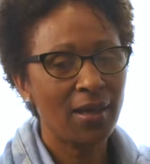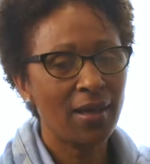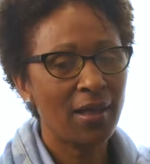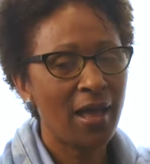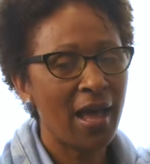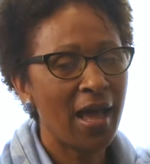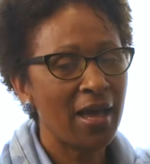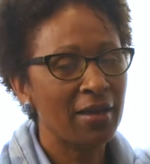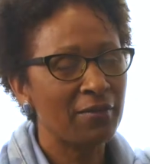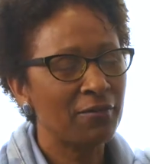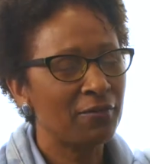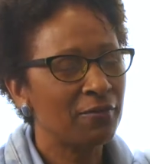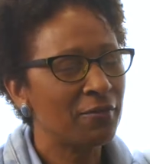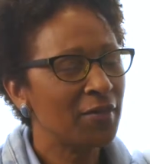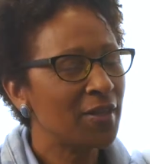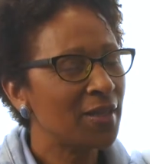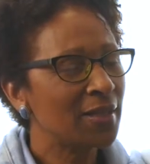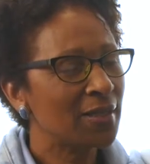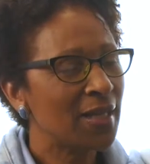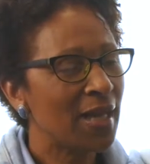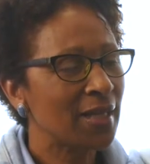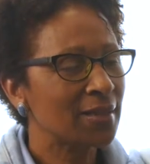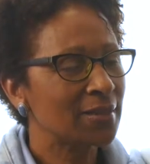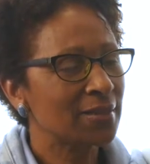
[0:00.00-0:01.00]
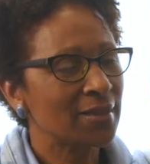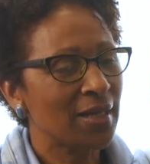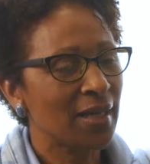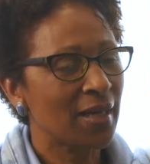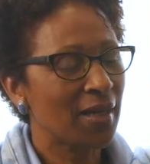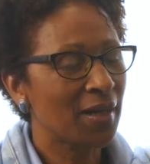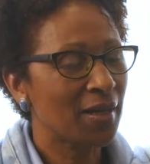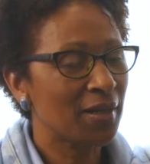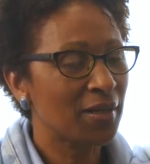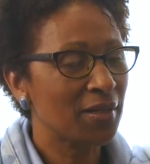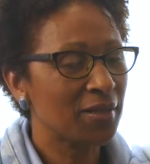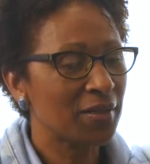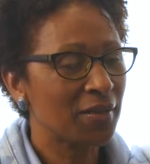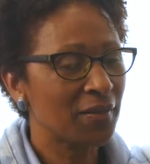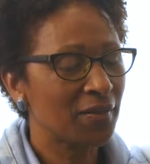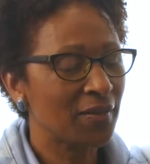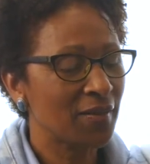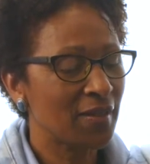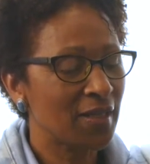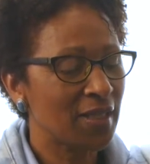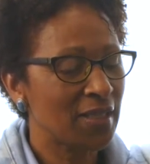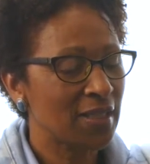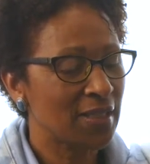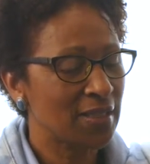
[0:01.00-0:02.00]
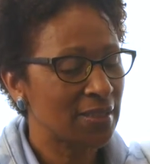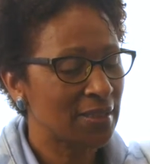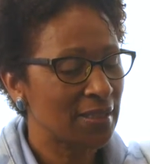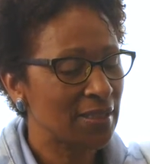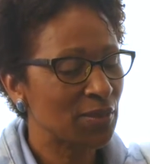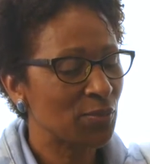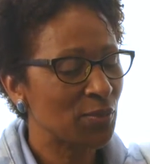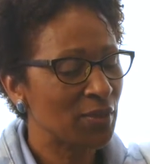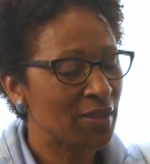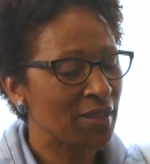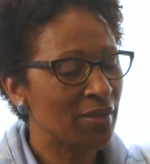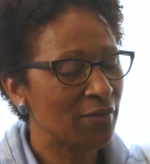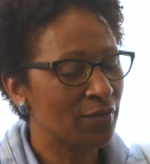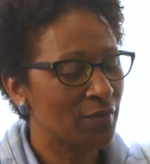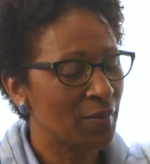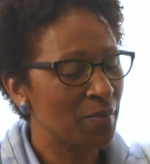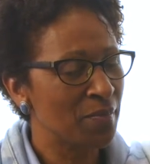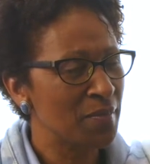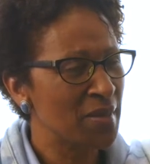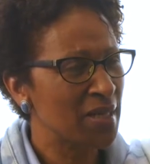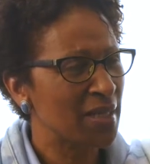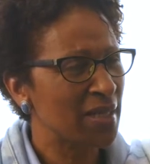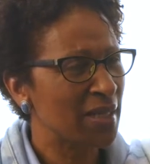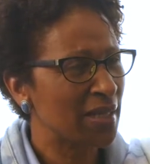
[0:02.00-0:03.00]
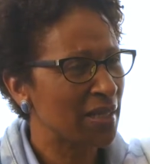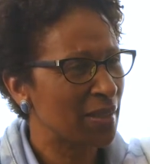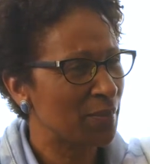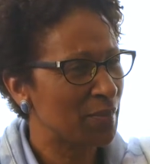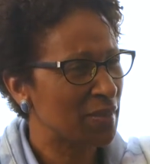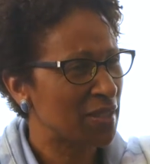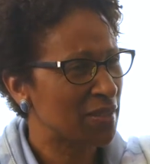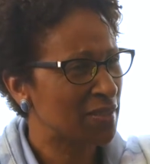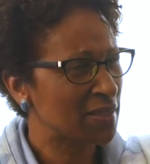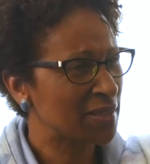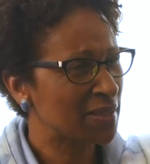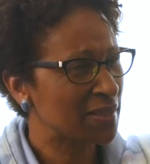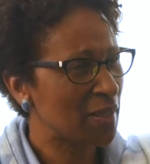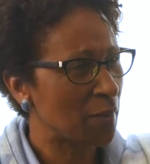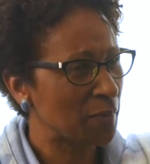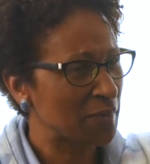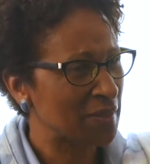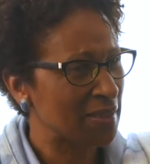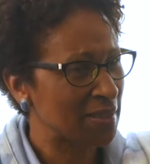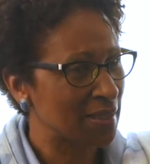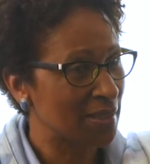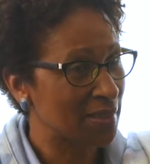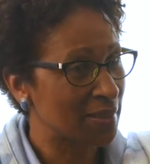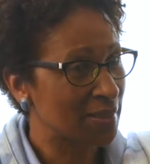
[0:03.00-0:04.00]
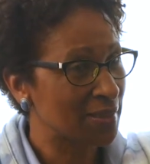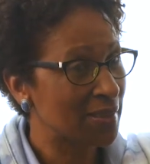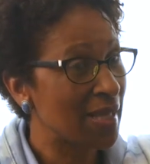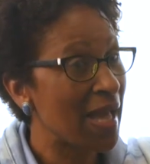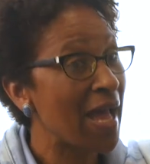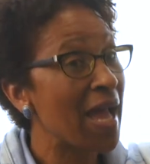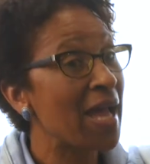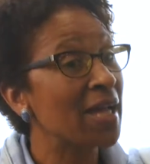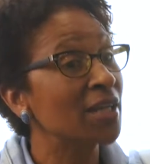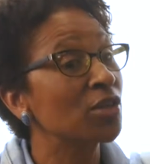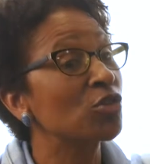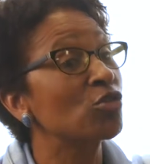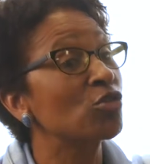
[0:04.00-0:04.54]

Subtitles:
I feel that this will give the meal a little bit of substance and